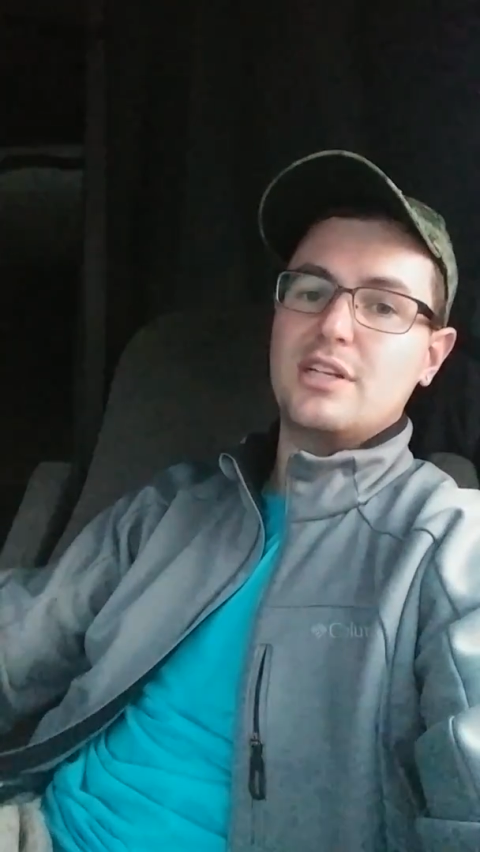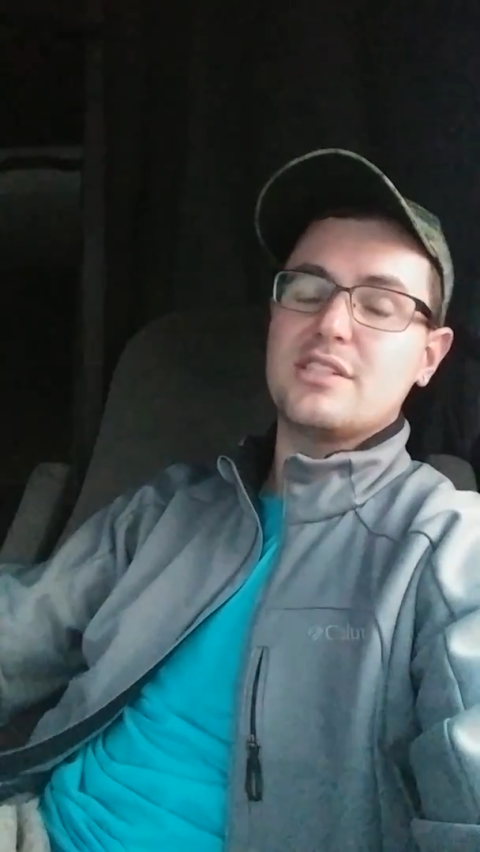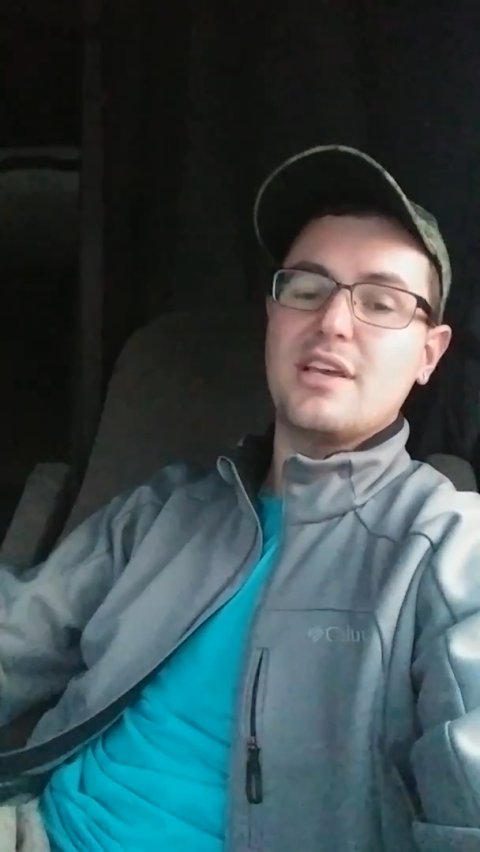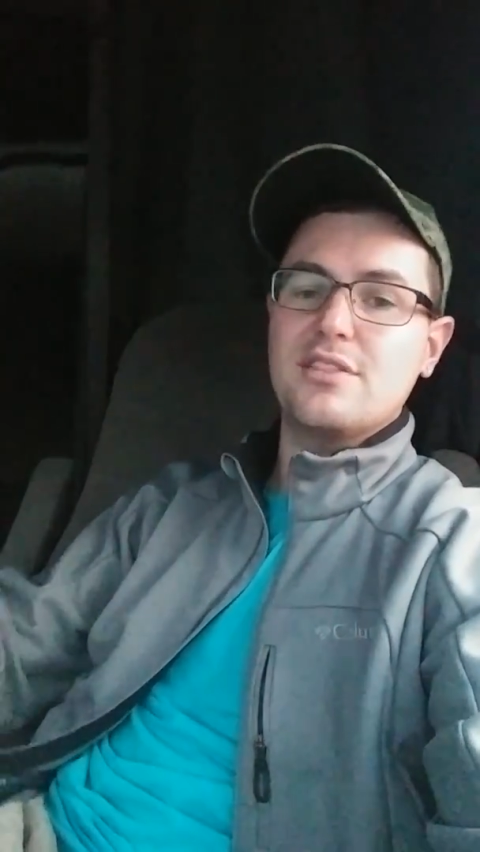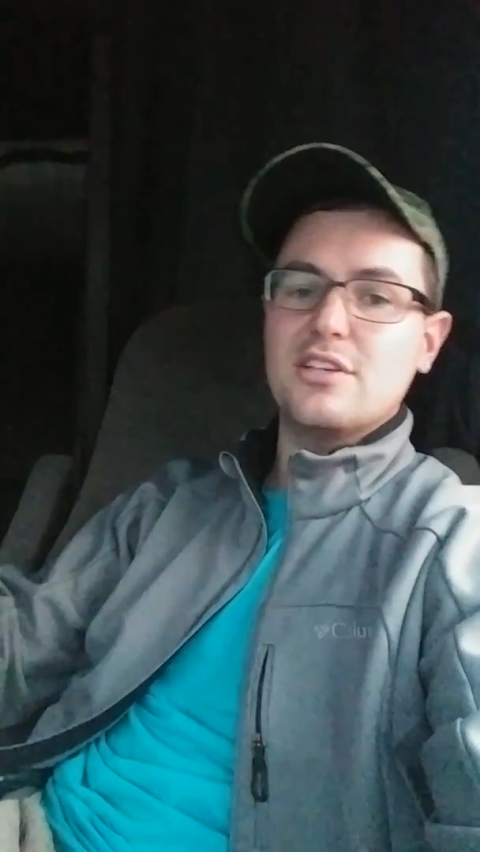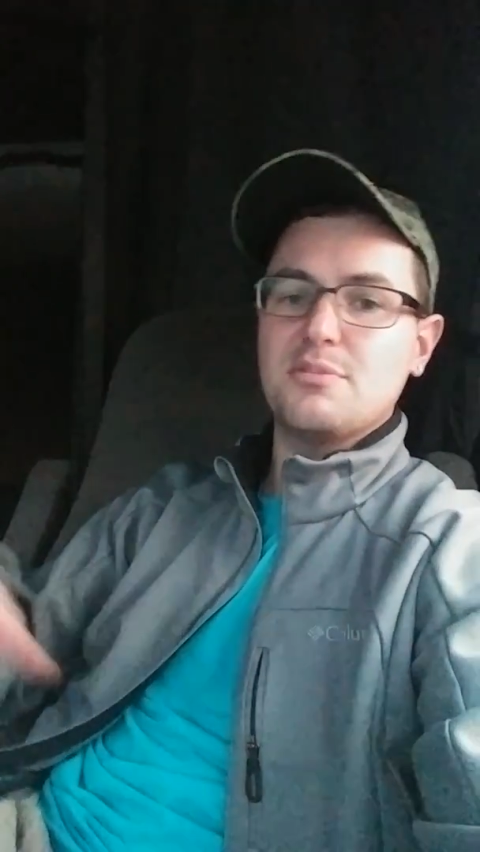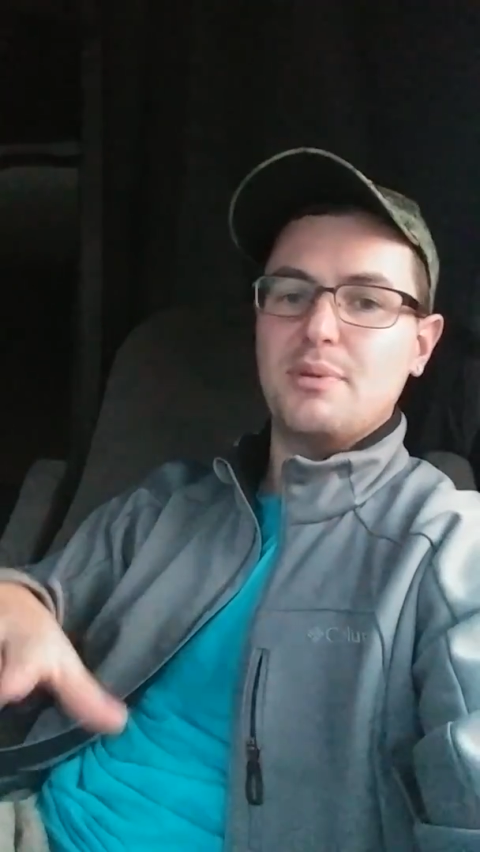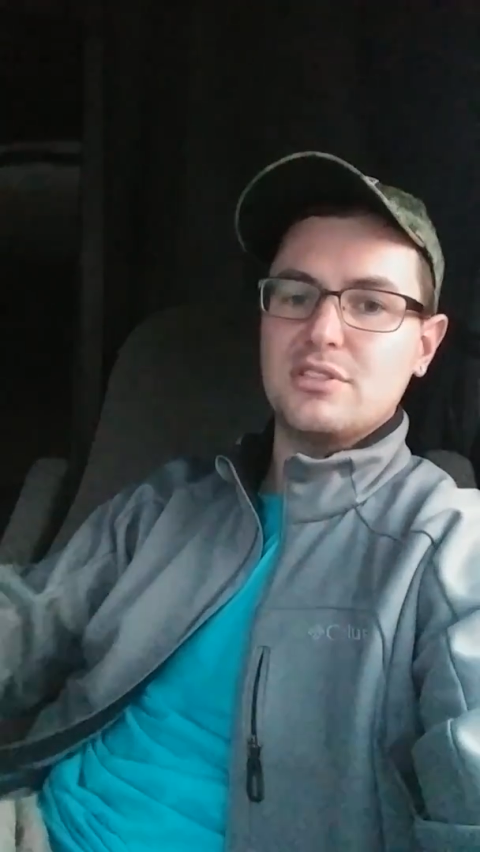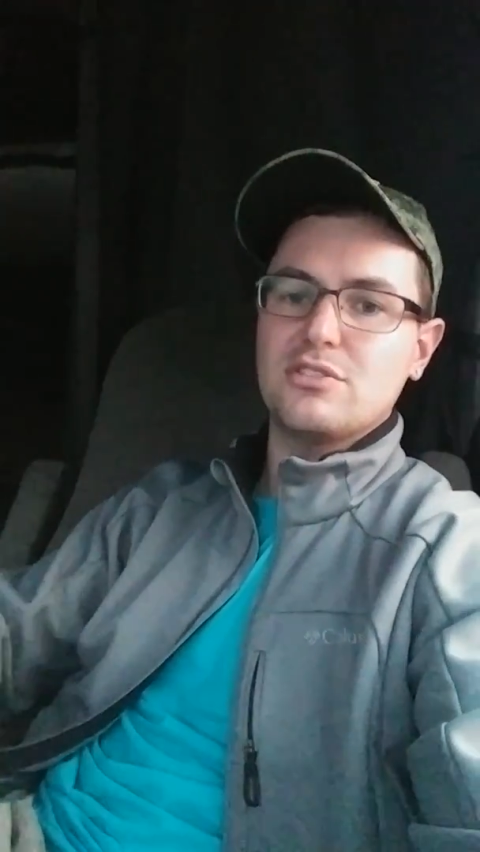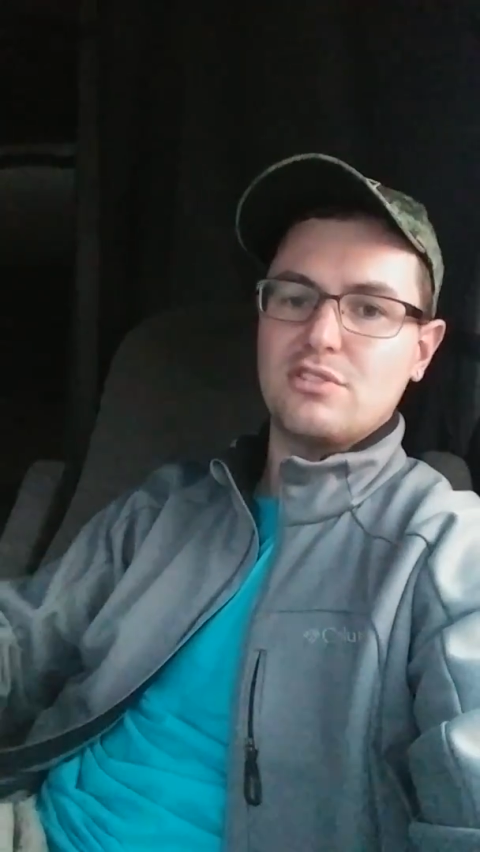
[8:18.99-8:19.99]
because in this
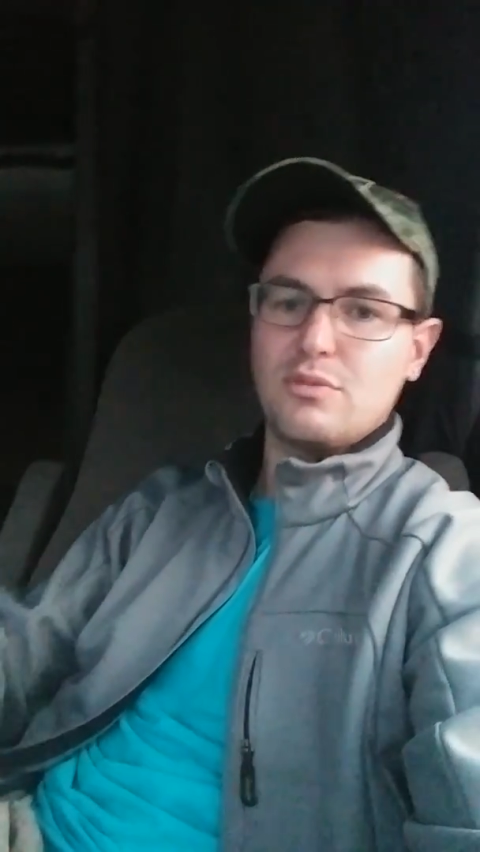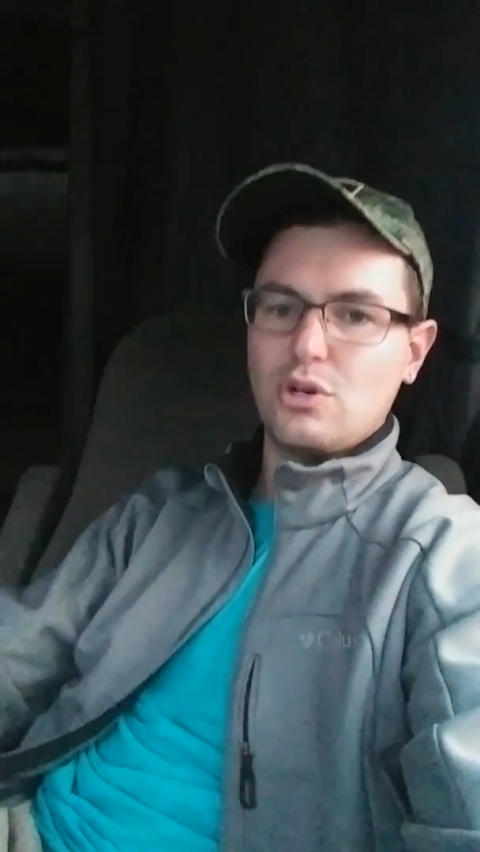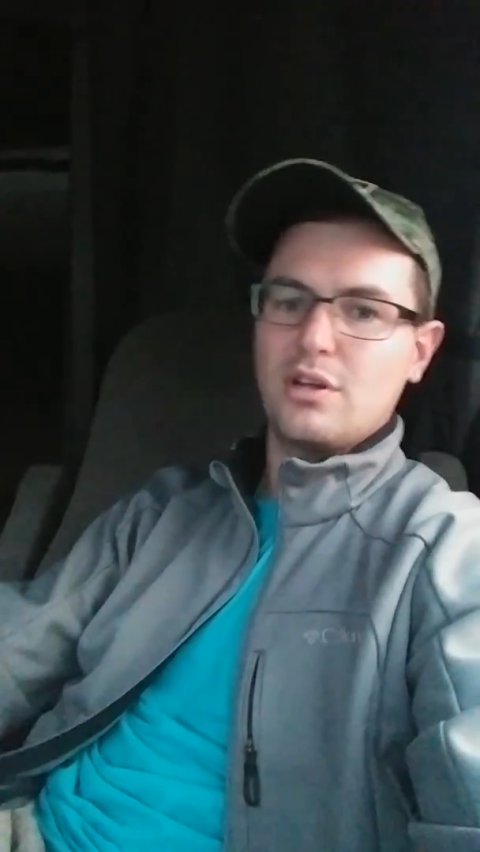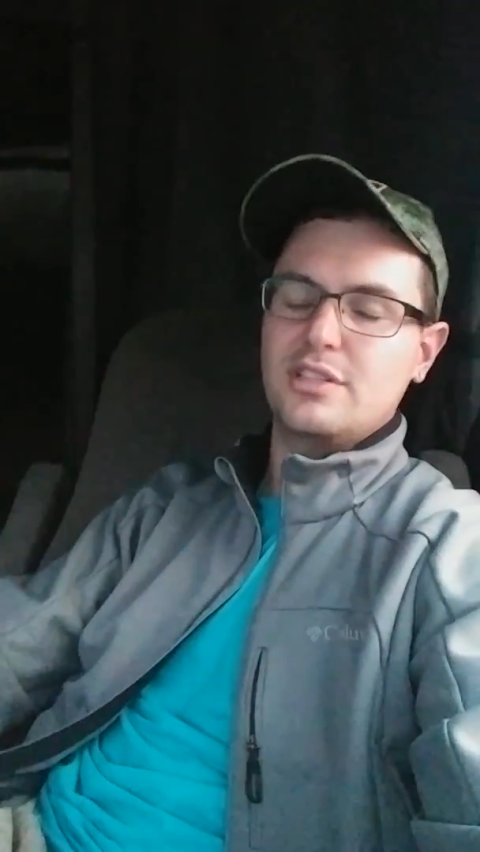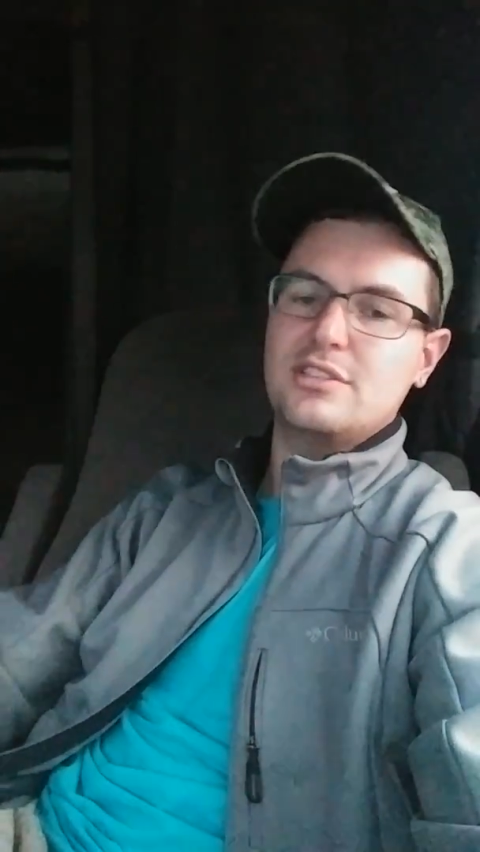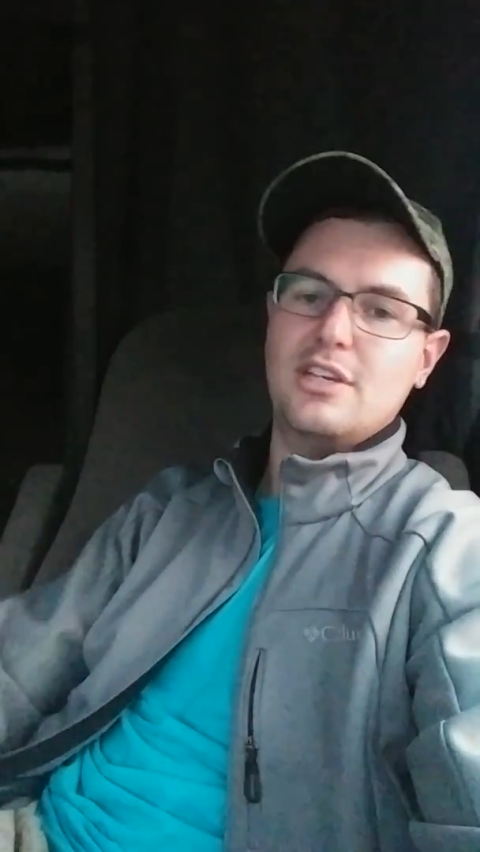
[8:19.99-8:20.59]
business of trucking,